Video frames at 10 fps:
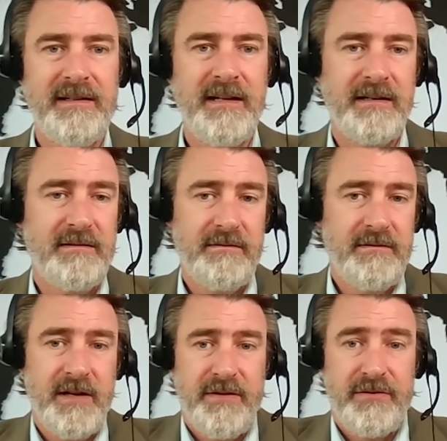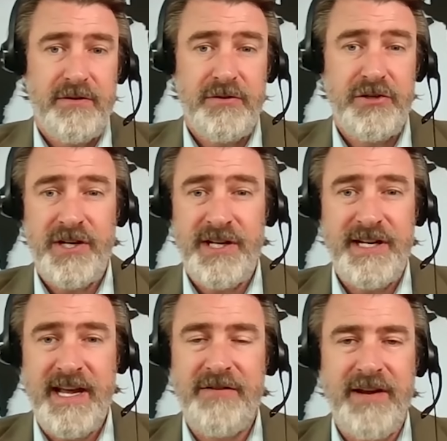like, you know, they're, they're shutting
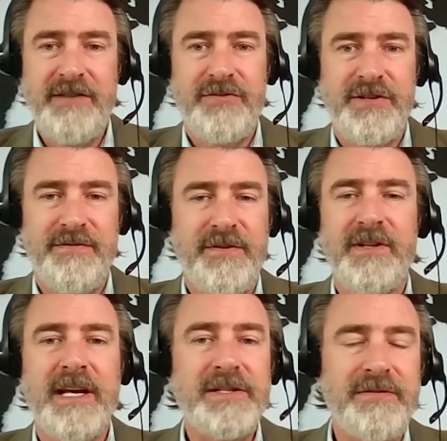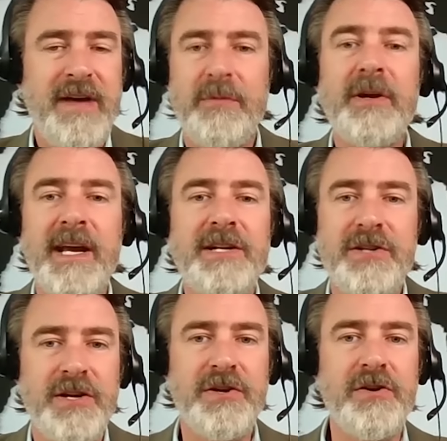down nitrogen fertilizer fabrication in